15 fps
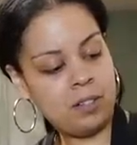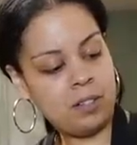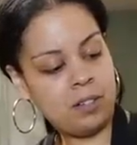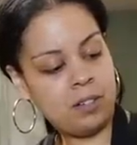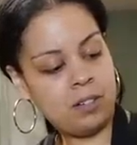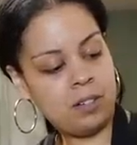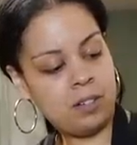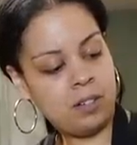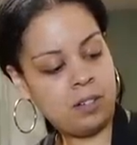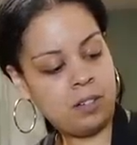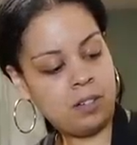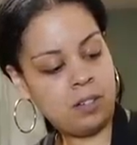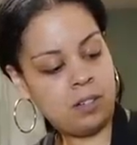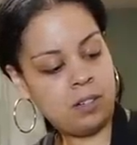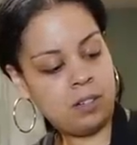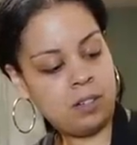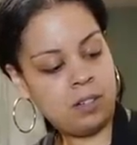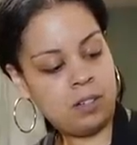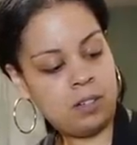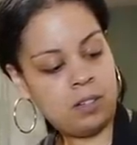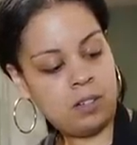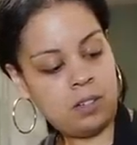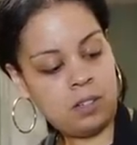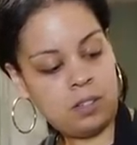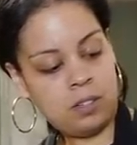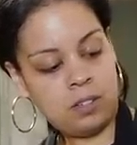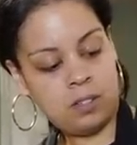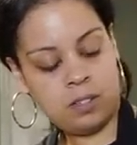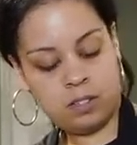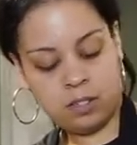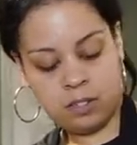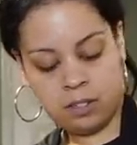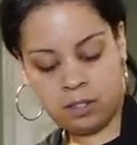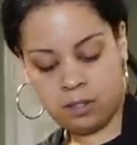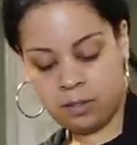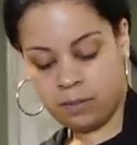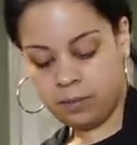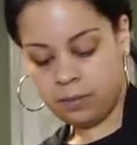[no speech]